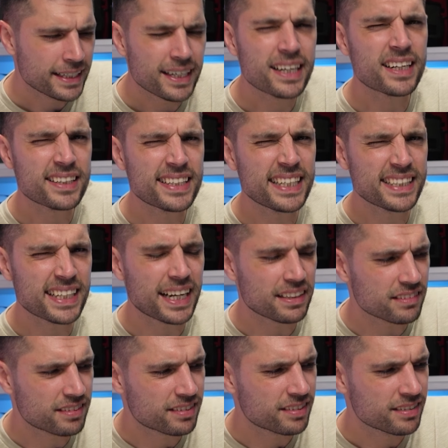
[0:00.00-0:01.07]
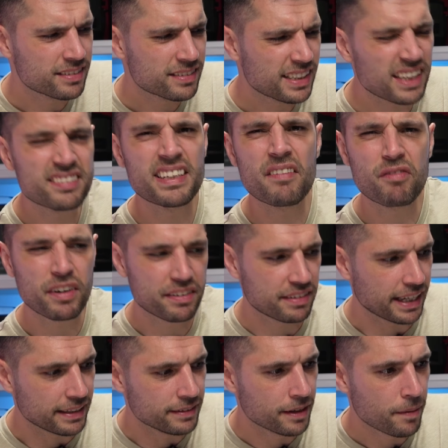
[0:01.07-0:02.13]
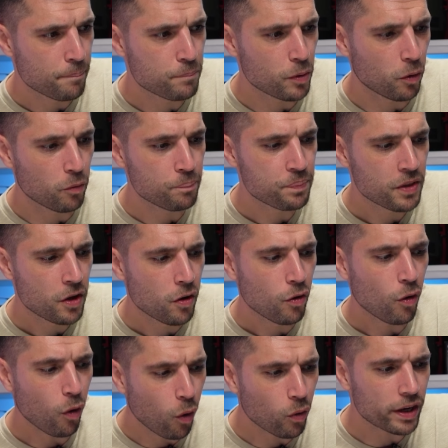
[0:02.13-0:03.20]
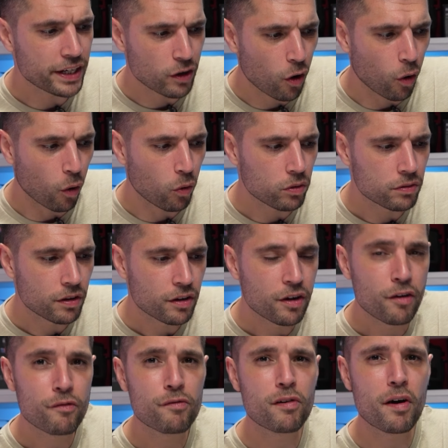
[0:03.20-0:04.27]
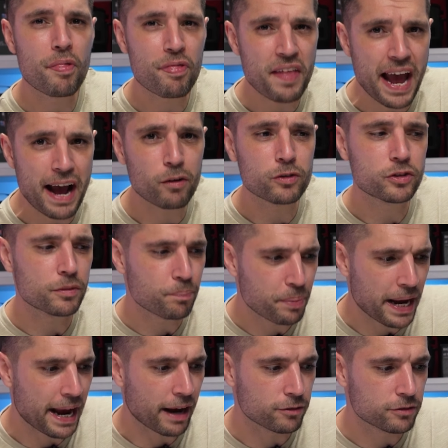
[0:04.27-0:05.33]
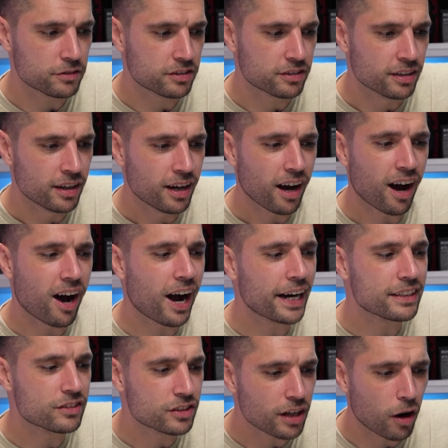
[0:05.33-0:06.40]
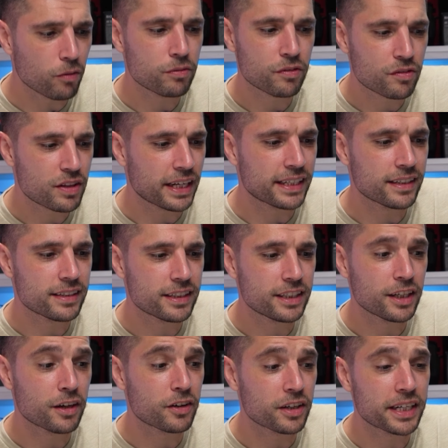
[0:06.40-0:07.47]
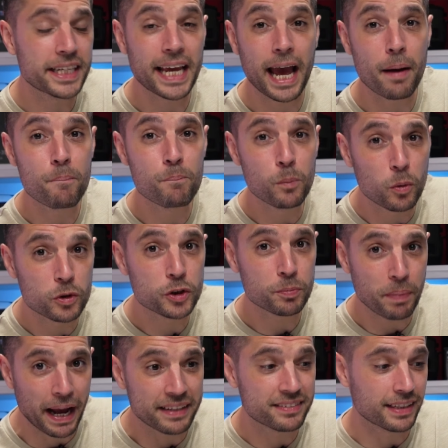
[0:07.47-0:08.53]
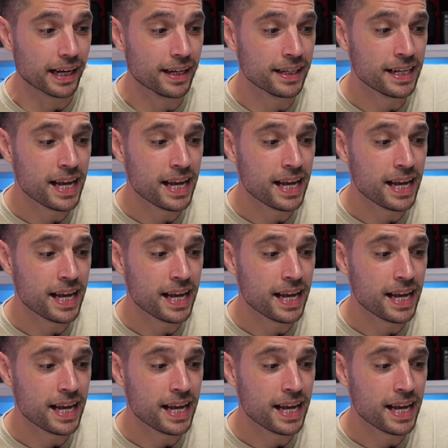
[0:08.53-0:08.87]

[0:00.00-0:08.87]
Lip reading: And I think that's everything. But all in all, for £1,000, I don't think you're going to get much better,